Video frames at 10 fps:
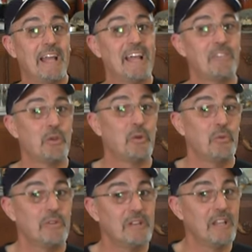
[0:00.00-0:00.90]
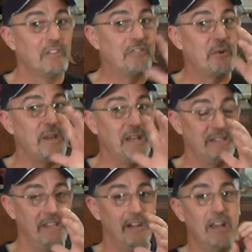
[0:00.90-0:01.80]
another little frill in
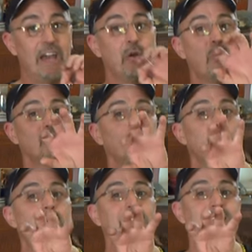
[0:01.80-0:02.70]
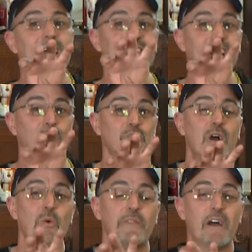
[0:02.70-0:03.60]
there. I don't want to break that, down,
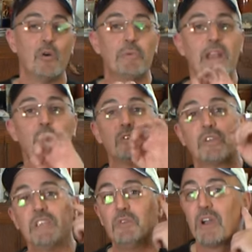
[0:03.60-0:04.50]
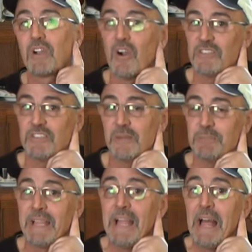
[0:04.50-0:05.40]
that one down, but I want to give you a concept.
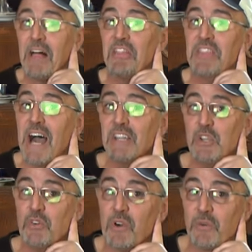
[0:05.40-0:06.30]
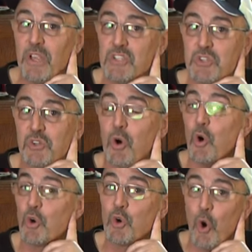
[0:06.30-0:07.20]
That new variation
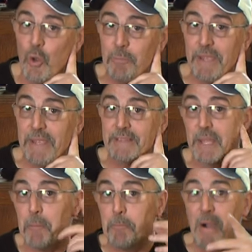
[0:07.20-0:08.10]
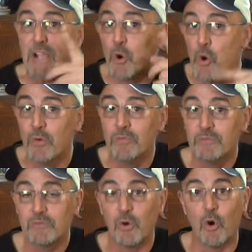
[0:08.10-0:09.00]
or golpe, the pacon
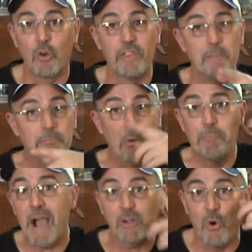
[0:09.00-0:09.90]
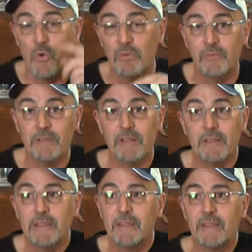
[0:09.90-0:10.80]
or the pompacon,
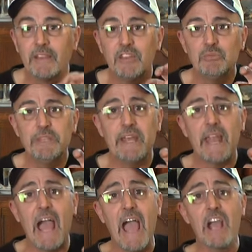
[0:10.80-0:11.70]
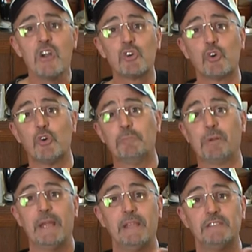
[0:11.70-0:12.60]
it gives me an anchor
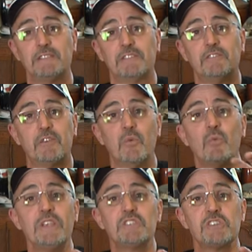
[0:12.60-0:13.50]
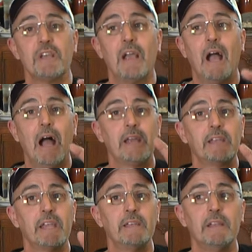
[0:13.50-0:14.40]
place from which I
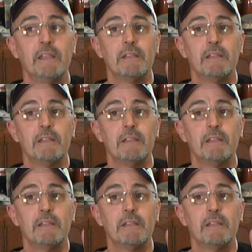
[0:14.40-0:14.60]
can